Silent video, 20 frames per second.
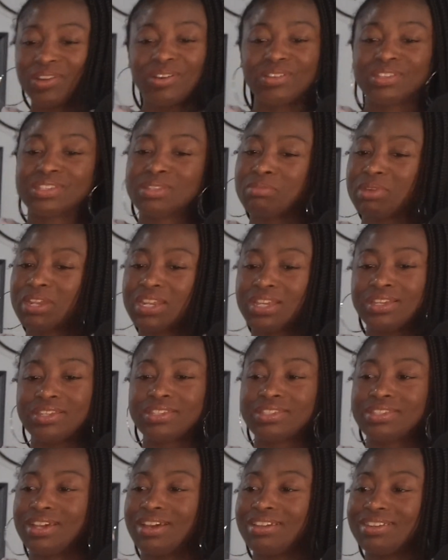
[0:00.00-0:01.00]
Go to somebody
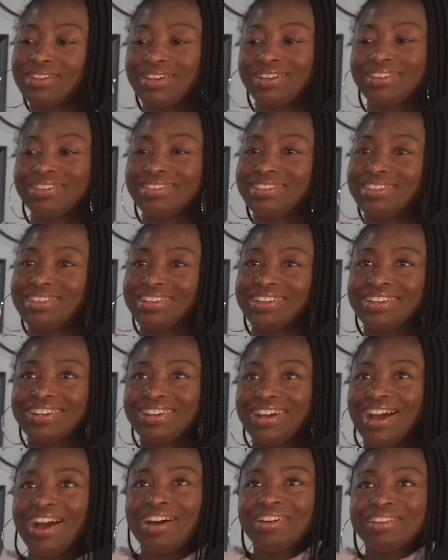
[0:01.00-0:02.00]
else. I don't know.
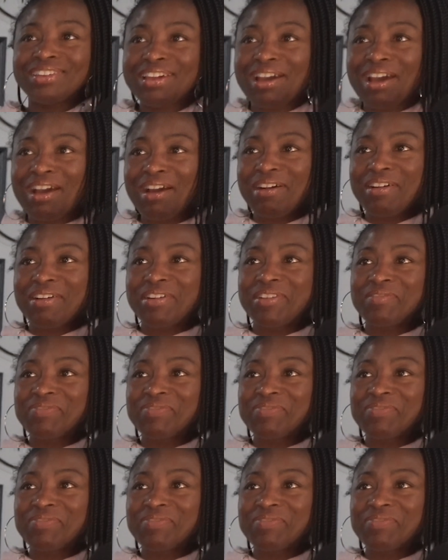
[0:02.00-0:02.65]
I don't know.